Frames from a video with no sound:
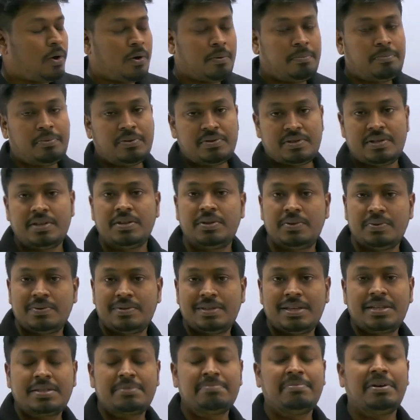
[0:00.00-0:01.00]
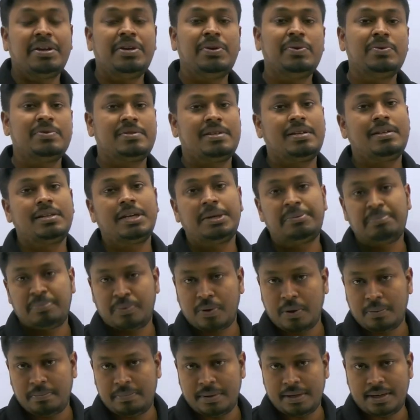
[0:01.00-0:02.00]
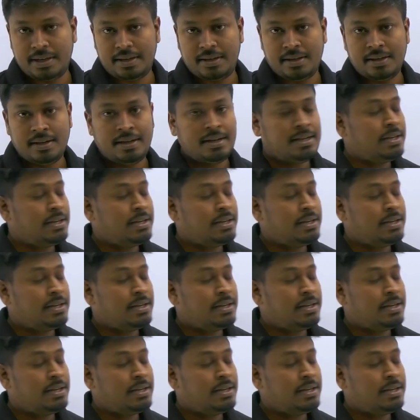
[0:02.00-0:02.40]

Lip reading: opposite to 6 by using that property.